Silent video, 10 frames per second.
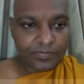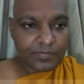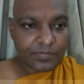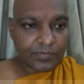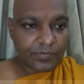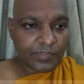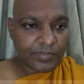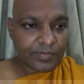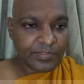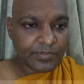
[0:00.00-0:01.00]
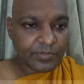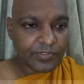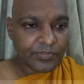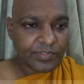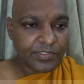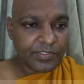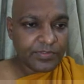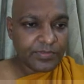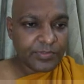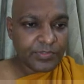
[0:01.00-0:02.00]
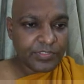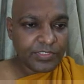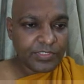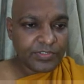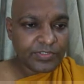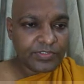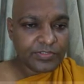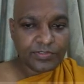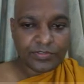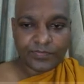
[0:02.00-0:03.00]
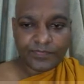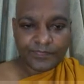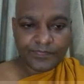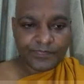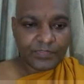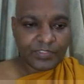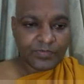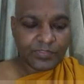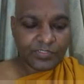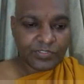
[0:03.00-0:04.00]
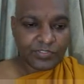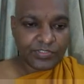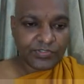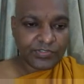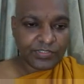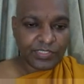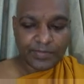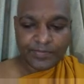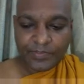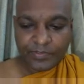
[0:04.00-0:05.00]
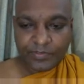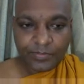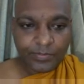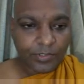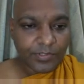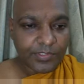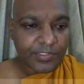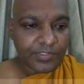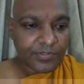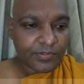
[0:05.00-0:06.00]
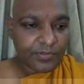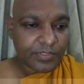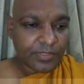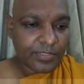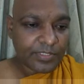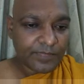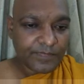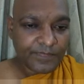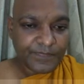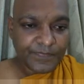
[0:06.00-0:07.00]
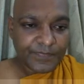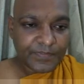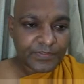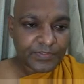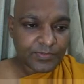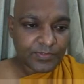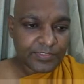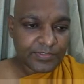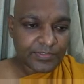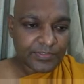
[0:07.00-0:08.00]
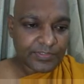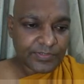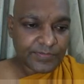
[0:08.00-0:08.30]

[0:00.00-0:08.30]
all right. Because we put this, the equation doesn't come. The plot is not coming. So let's.